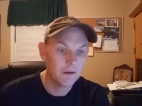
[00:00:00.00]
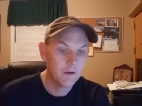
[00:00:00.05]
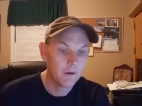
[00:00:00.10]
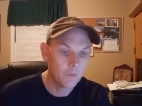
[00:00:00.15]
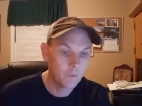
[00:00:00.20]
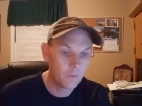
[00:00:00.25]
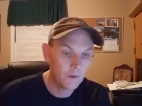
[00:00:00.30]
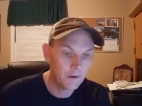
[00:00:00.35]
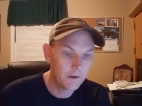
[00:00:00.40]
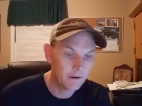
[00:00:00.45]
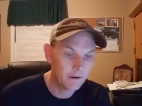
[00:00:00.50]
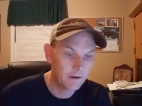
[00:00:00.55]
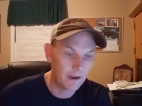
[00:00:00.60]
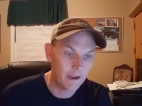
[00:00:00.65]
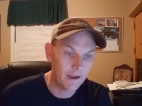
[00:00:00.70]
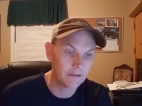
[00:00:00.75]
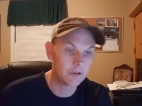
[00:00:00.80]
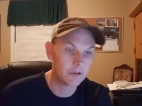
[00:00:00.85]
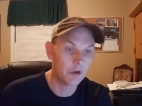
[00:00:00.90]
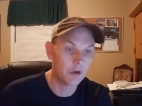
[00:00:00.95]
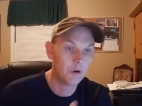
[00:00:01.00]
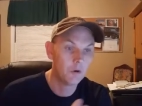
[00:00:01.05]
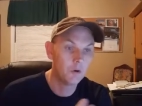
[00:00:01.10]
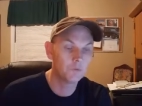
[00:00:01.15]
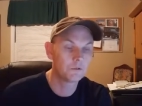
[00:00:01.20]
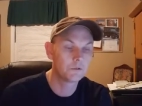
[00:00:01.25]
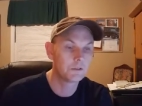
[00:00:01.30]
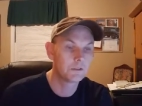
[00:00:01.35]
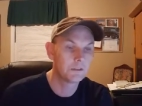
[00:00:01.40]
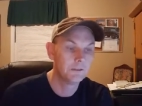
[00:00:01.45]
where I
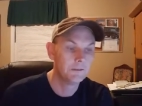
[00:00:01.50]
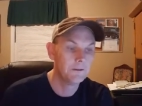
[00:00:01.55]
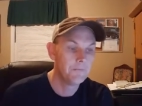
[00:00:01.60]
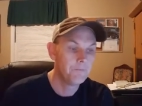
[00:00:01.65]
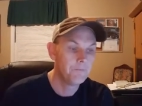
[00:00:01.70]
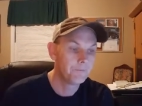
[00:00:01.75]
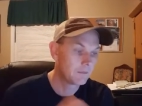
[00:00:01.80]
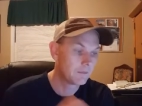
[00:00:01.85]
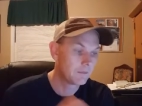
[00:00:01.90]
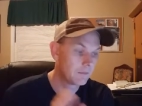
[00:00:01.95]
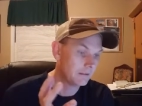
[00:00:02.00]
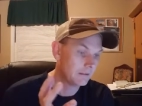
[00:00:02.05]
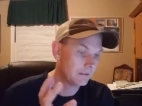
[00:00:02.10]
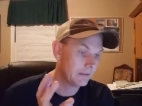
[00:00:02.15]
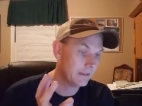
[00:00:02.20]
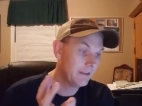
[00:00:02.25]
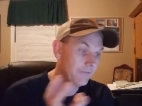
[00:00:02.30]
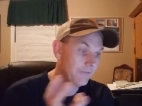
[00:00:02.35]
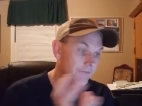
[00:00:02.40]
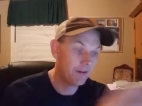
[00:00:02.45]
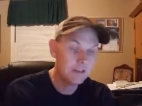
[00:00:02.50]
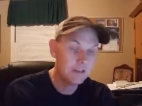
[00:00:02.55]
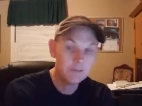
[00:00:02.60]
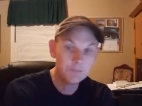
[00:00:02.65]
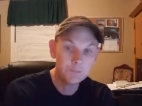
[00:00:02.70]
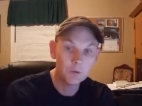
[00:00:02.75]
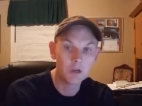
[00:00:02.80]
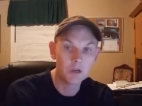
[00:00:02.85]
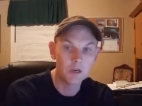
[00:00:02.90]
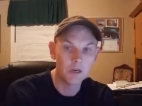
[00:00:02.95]
don't leave
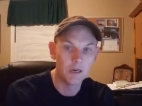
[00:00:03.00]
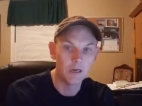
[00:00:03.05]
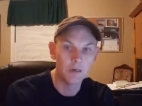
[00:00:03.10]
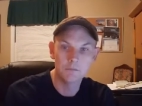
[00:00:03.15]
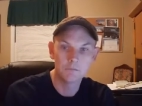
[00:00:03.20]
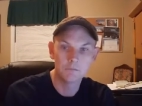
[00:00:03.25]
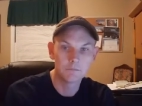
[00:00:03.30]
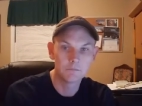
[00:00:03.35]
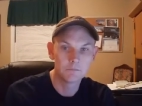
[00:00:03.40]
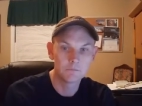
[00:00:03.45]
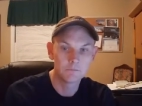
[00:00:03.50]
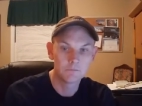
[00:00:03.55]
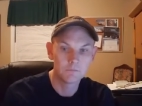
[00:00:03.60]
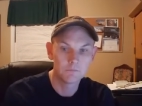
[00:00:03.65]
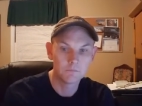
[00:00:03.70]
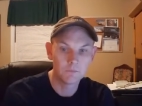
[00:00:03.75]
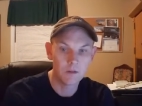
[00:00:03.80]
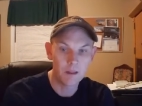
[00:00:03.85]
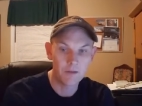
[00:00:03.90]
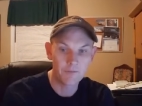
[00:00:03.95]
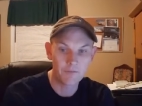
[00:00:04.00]
Facebook up if